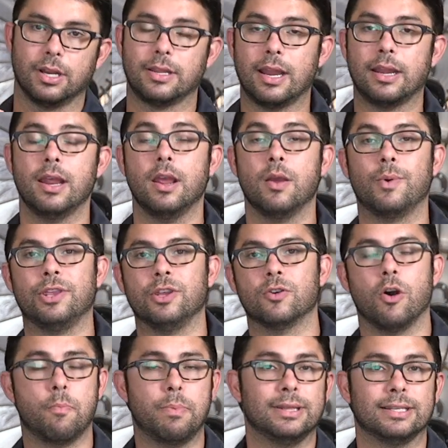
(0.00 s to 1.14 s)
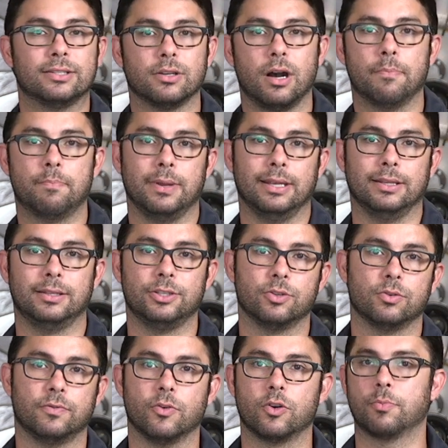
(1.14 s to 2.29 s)
and then when you open this up in
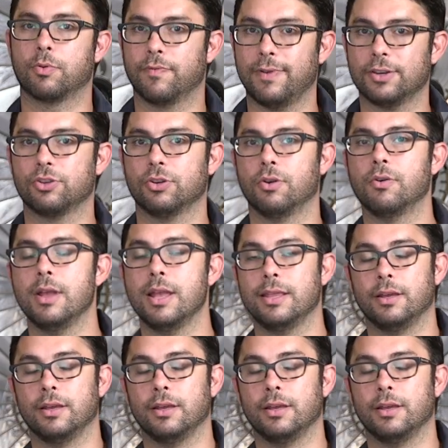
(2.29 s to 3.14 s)
Digital Photo Professional,